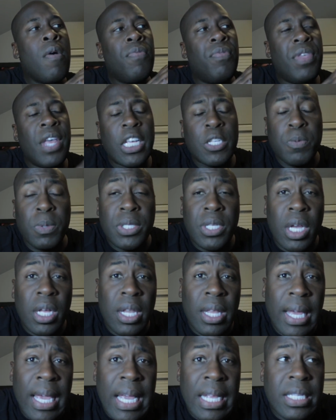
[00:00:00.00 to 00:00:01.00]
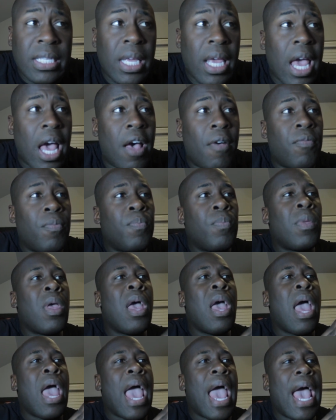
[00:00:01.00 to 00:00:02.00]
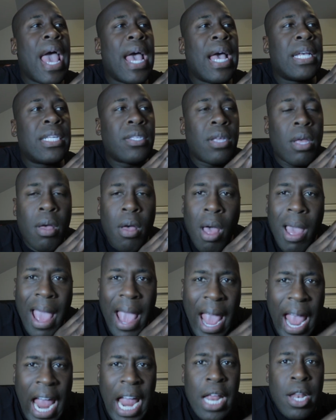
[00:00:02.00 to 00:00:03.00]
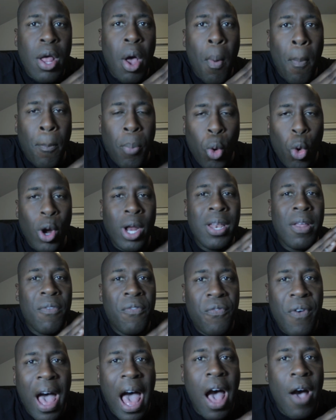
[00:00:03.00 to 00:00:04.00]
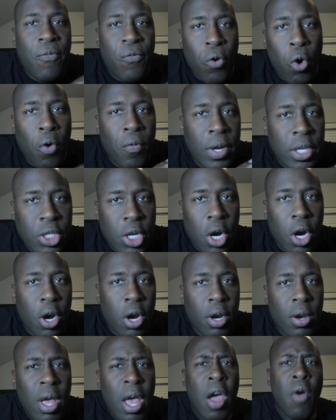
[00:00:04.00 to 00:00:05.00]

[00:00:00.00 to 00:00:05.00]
this particular ETF has 8.54 return.